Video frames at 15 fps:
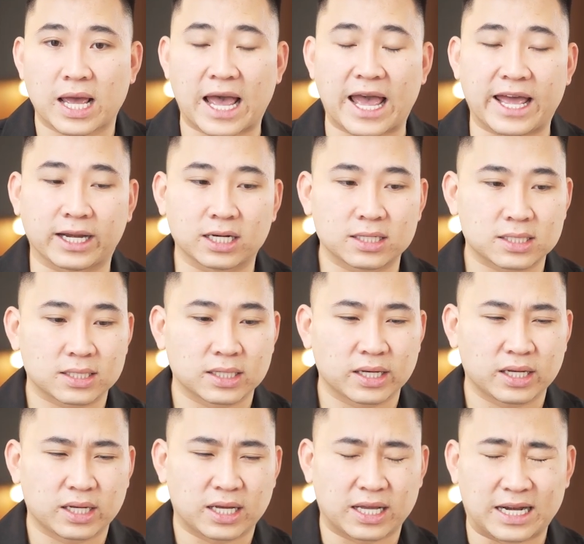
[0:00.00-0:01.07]
And
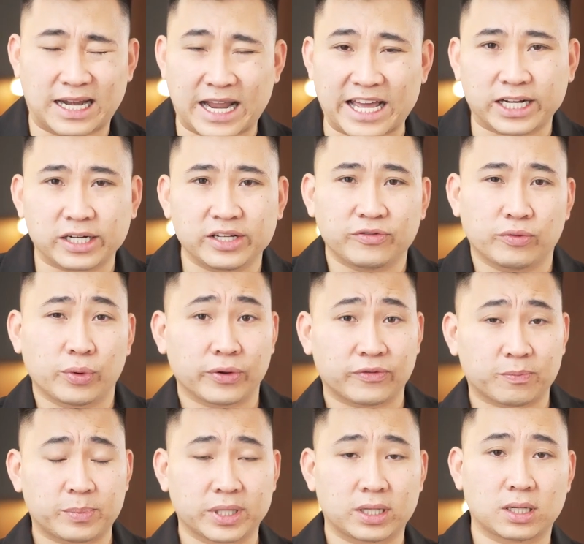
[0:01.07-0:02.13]
lately
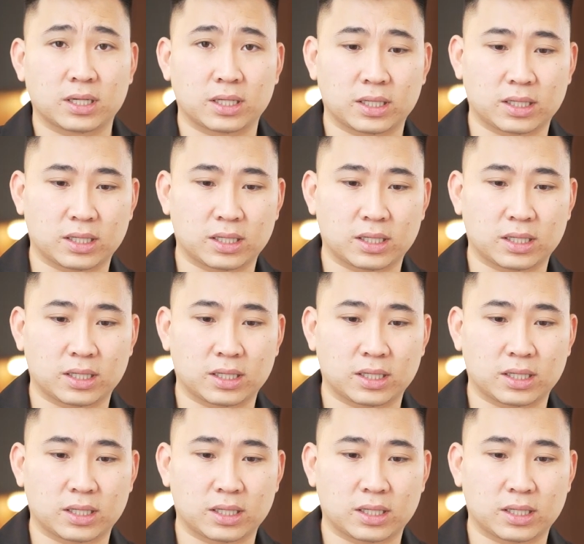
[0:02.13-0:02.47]
we've been